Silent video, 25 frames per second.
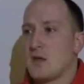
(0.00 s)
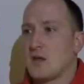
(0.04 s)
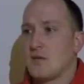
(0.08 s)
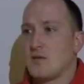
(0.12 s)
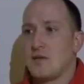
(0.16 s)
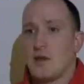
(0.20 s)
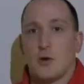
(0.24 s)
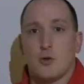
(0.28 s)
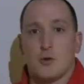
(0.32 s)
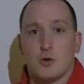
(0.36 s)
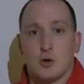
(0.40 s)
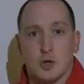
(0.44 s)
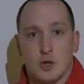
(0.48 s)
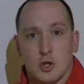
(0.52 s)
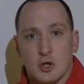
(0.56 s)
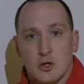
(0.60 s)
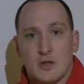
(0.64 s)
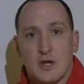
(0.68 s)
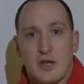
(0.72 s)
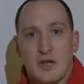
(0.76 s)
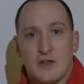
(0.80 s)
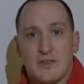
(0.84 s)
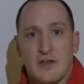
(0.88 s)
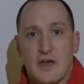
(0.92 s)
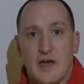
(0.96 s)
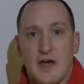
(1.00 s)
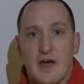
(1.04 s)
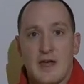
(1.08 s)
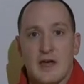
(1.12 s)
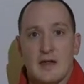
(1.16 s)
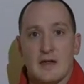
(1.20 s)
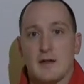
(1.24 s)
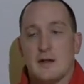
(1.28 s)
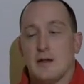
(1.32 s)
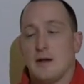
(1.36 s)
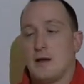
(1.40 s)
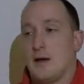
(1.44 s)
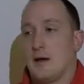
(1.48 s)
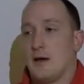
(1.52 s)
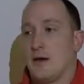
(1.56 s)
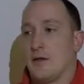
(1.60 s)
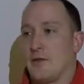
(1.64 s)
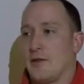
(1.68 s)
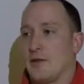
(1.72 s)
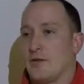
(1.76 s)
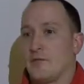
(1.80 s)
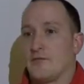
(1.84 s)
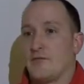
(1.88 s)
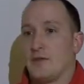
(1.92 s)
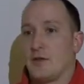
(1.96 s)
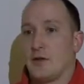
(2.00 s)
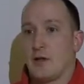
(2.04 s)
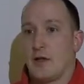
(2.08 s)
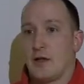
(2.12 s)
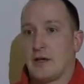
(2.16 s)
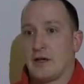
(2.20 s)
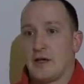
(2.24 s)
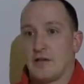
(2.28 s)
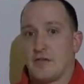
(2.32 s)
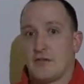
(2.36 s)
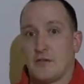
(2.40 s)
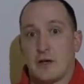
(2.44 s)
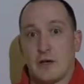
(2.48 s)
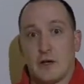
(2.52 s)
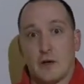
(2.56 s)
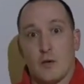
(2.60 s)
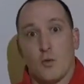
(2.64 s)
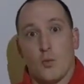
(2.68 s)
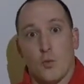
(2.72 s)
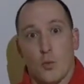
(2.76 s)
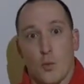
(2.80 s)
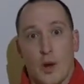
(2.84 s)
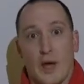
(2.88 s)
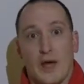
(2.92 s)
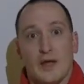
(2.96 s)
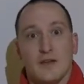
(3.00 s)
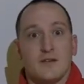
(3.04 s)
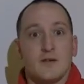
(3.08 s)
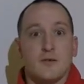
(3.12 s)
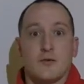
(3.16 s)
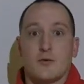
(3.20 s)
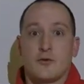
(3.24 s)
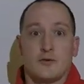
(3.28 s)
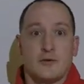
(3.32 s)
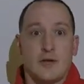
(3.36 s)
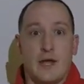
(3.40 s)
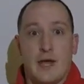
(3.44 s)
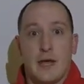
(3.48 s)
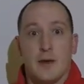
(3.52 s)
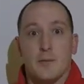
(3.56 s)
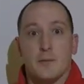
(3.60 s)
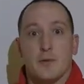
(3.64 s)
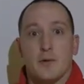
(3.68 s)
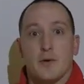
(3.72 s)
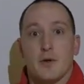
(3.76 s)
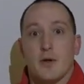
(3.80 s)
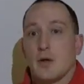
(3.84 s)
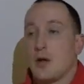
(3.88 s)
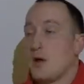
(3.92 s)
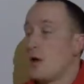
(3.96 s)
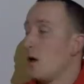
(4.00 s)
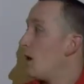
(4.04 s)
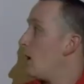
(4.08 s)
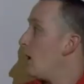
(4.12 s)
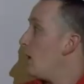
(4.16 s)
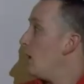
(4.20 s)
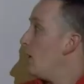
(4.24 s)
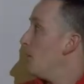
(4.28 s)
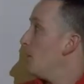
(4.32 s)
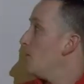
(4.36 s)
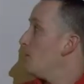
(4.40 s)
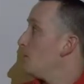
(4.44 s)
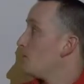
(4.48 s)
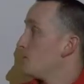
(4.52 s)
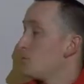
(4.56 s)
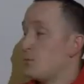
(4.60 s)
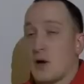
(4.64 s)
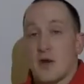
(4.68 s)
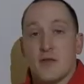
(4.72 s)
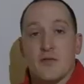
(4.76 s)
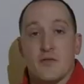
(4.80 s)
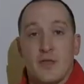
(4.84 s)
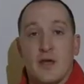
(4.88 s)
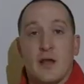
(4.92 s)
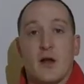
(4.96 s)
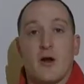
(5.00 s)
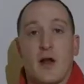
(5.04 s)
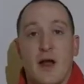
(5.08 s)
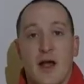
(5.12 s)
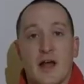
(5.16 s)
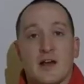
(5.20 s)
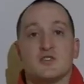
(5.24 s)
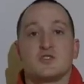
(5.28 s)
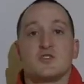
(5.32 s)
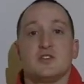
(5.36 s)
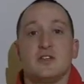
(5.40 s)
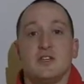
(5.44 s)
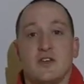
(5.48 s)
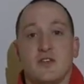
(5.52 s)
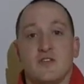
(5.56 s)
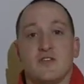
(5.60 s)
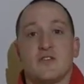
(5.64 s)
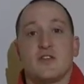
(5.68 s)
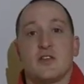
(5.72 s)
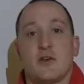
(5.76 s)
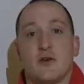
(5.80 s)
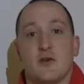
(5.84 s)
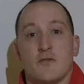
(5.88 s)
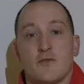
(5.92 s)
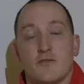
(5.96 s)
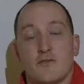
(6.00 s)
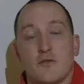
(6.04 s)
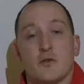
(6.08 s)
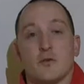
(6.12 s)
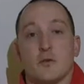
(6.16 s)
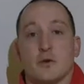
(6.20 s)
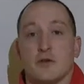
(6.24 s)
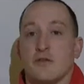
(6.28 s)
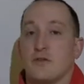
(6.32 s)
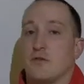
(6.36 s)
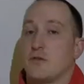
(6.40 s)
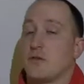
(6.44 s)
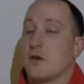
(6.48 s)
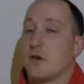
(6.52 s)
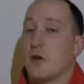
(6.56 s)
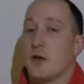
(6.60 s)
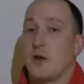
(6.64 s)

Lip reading: don't look like that. They don't feel, I guess, like wet or damp, but they are actually considered fluids.